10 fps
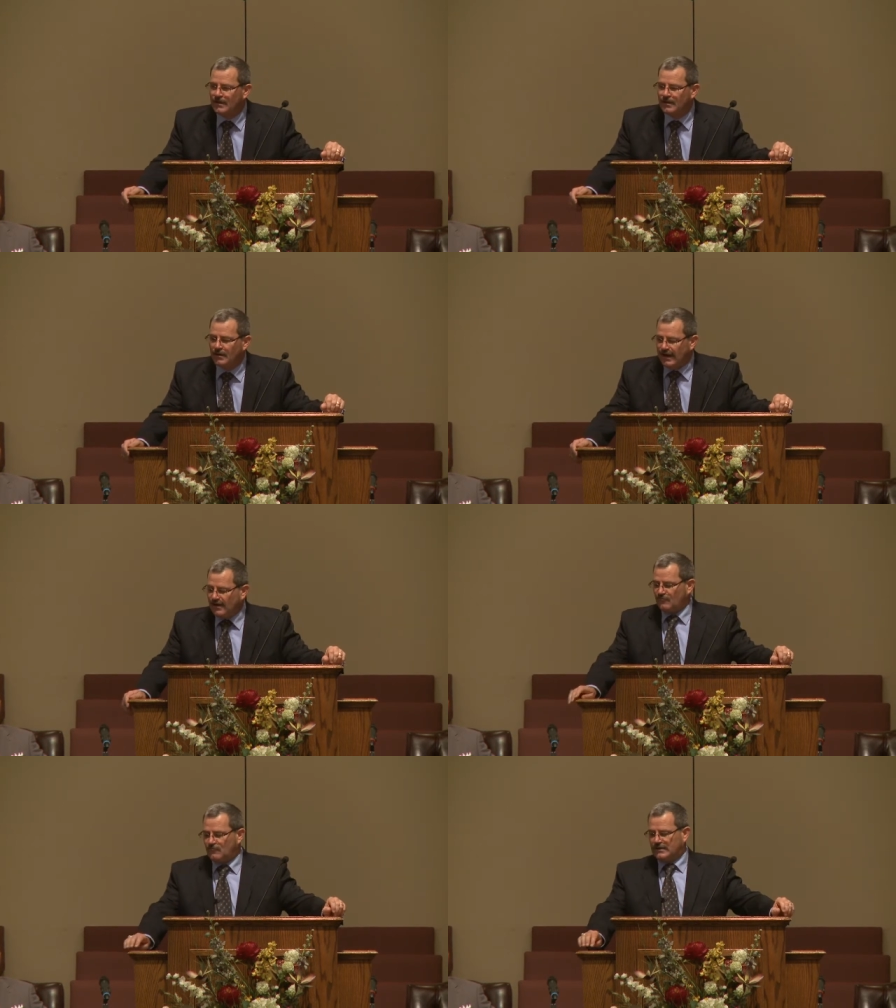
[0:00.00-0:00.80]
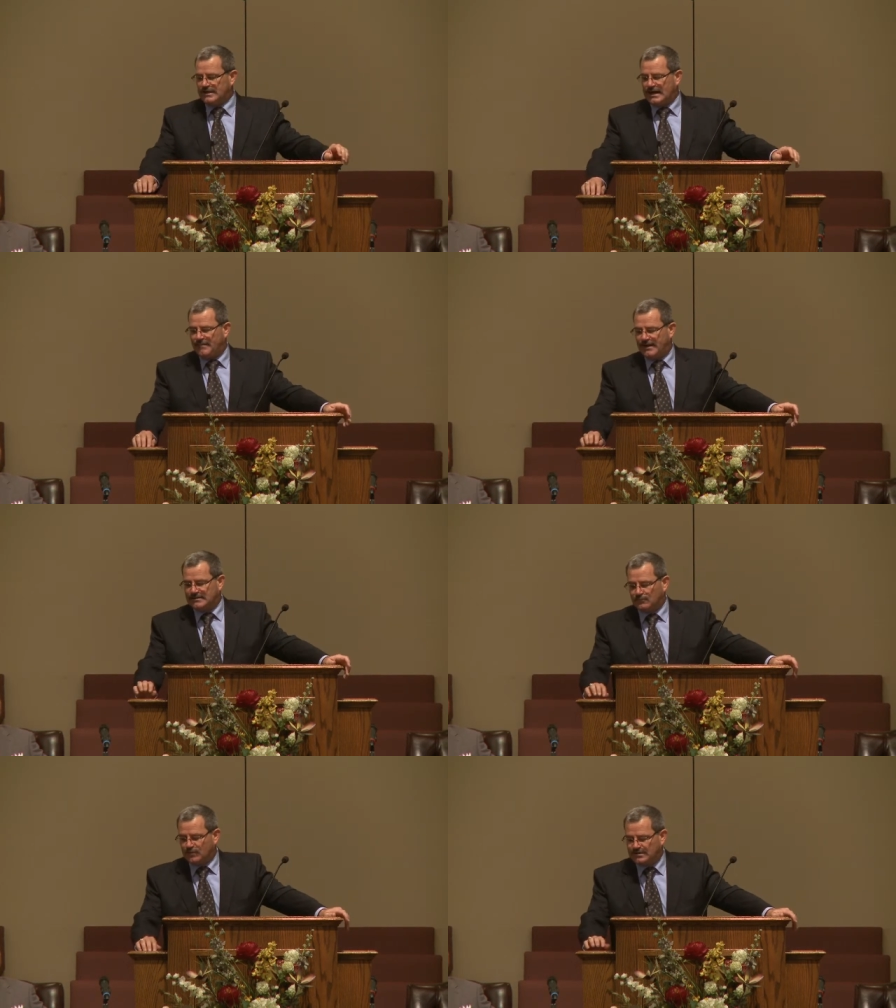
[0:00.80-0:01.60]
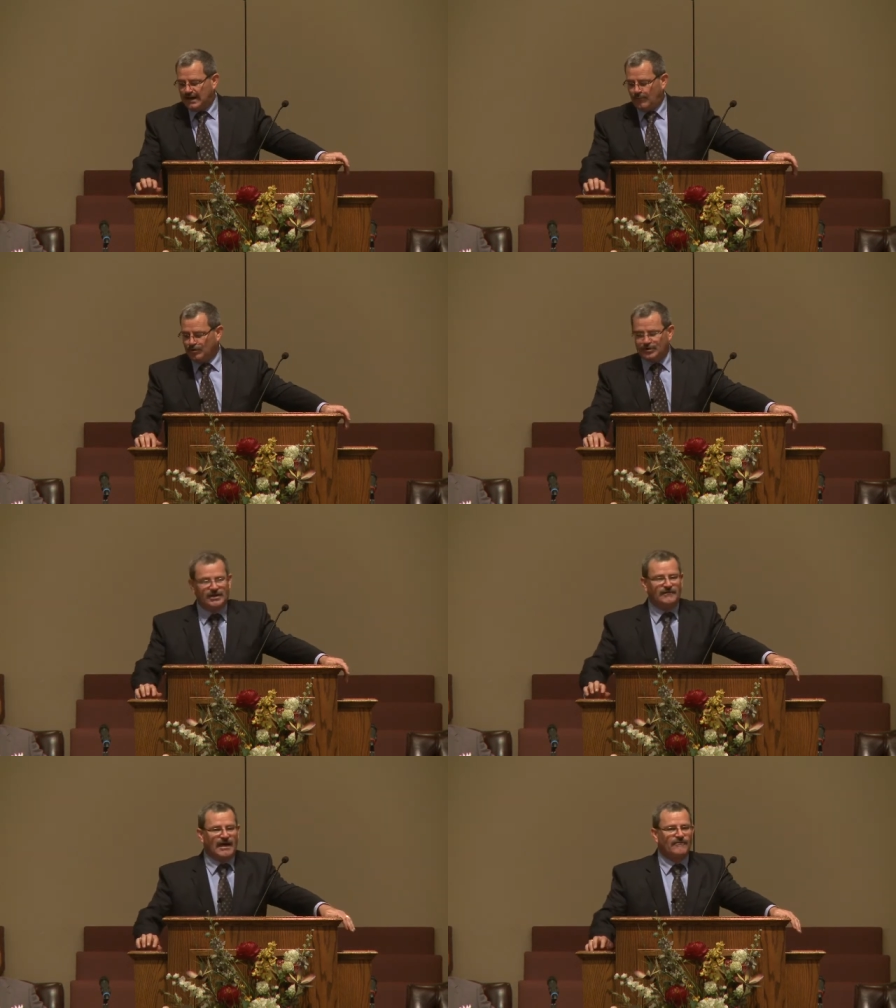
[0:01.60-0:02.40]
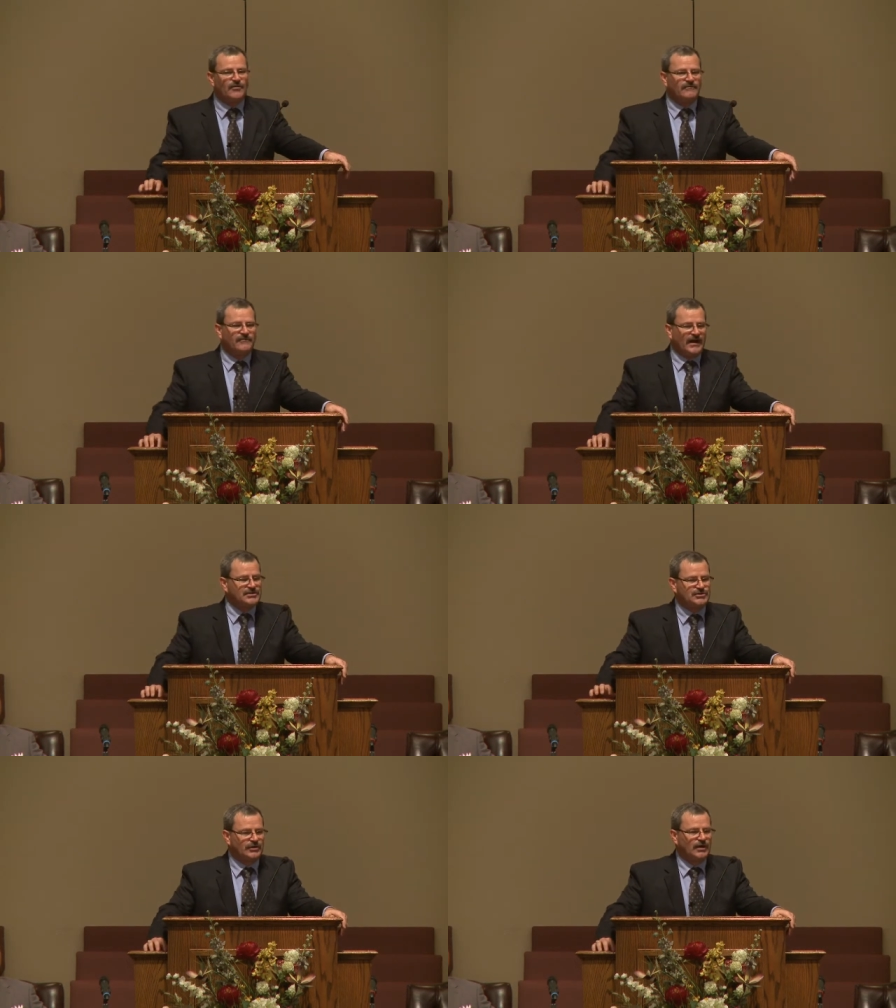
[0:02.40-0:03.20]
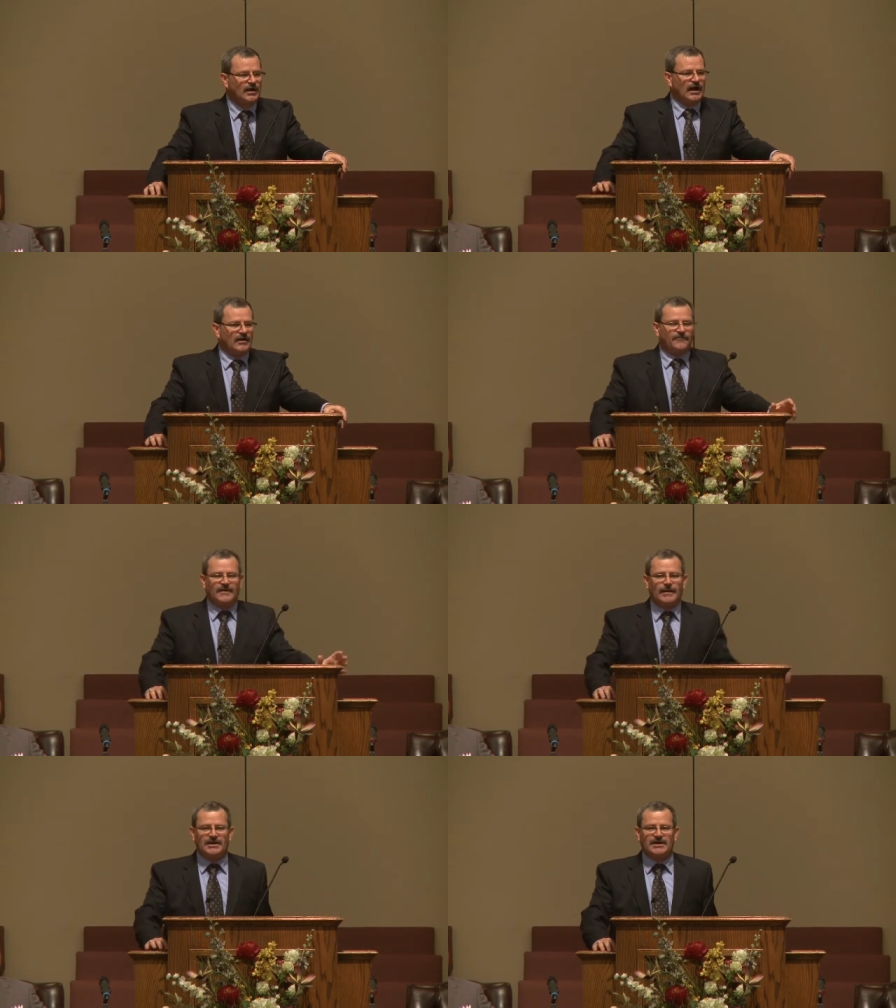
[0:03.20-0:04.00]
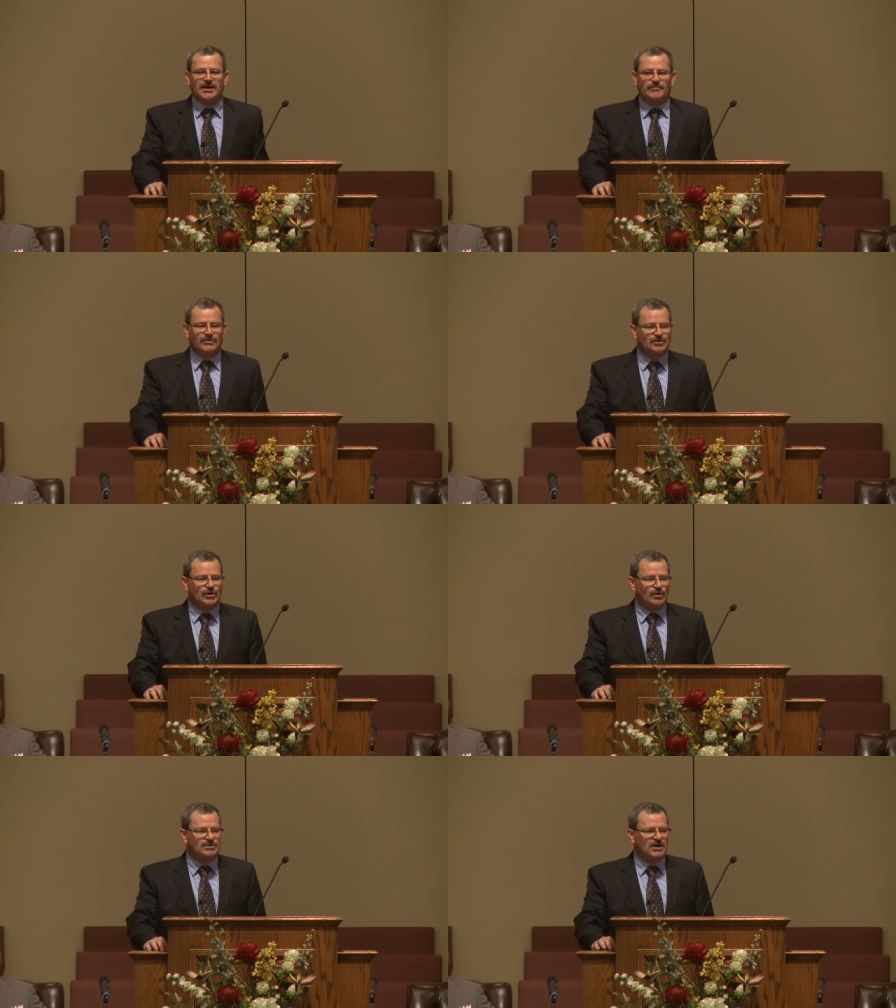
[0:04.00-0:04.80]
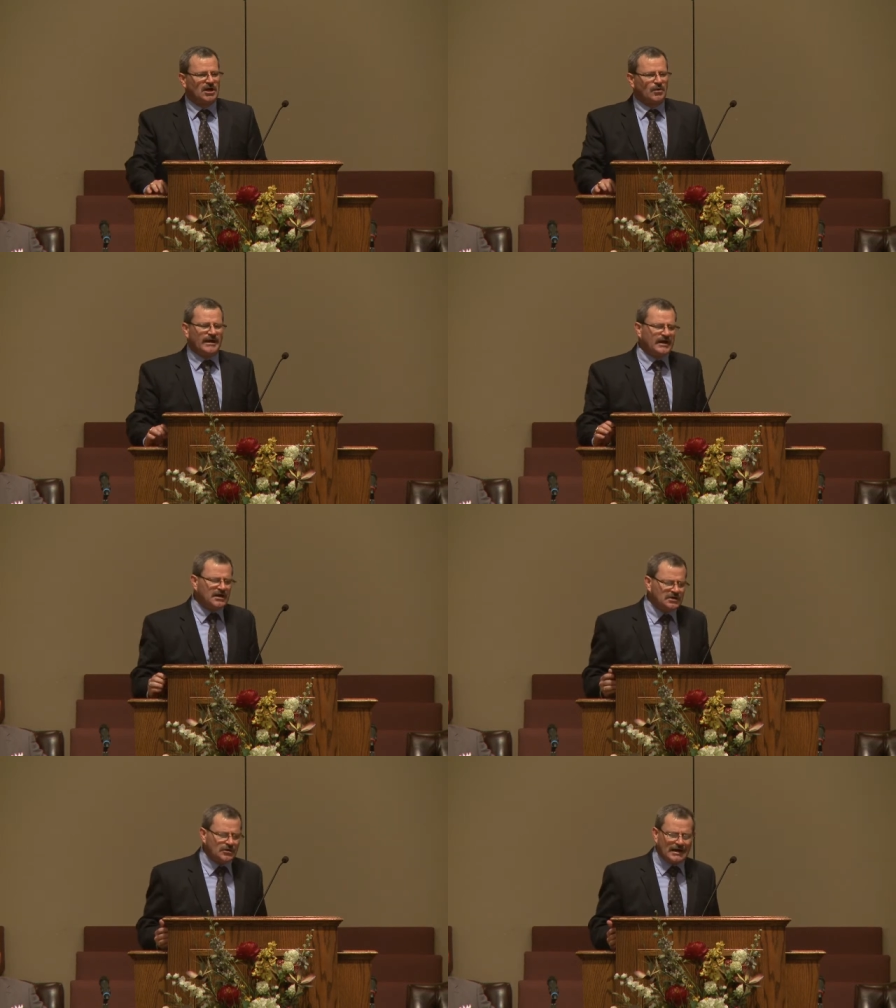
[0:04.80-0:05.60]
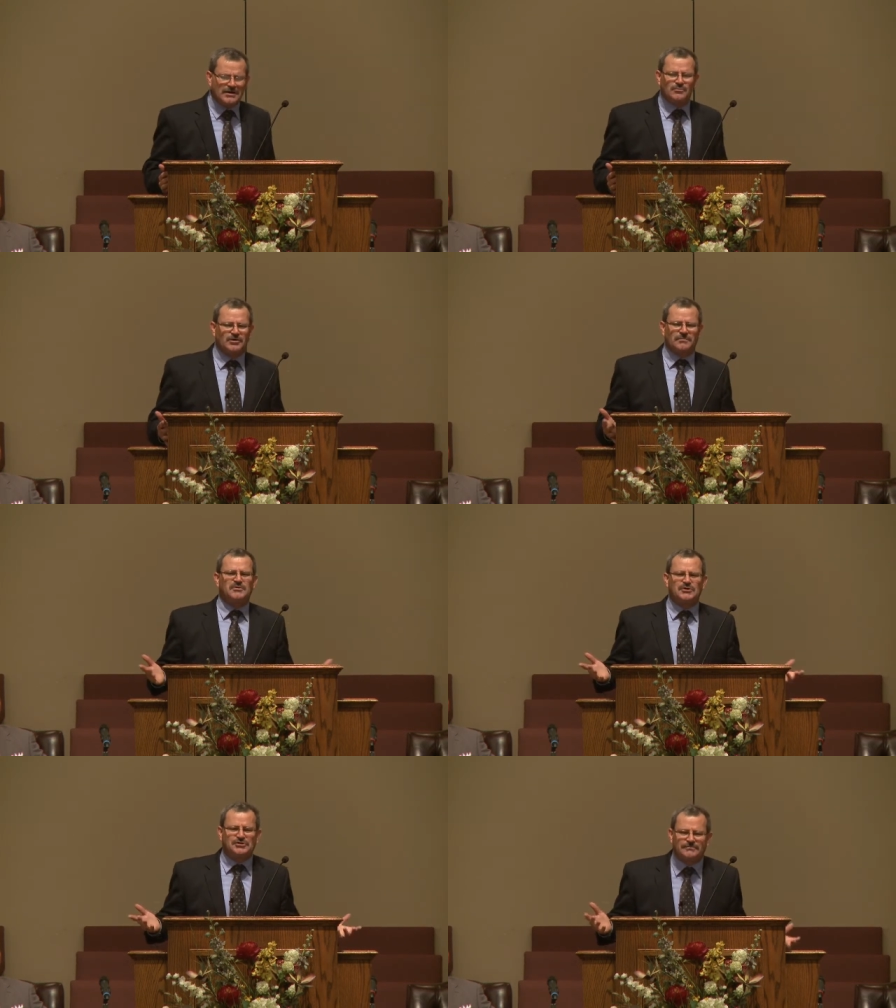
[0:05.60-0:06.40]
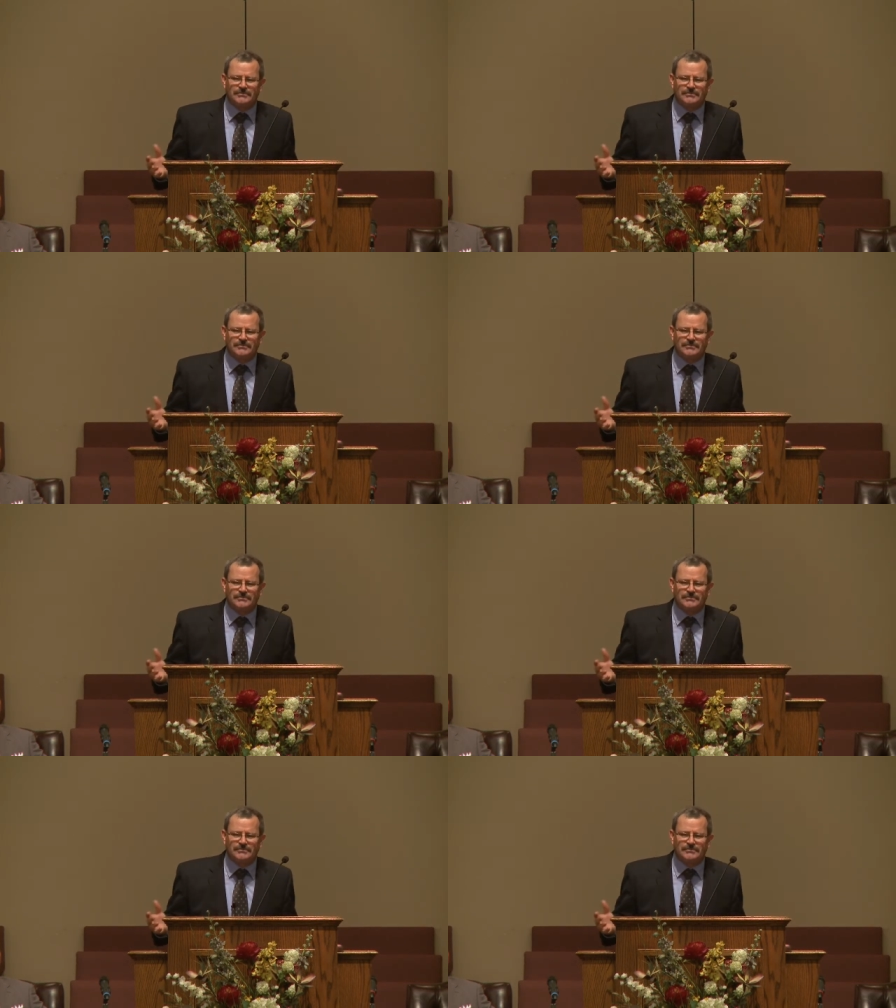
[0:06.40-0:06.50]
I asked one guy about that one time, well, do you ever invite your family to come to church? Well, you know, I don't want to push them.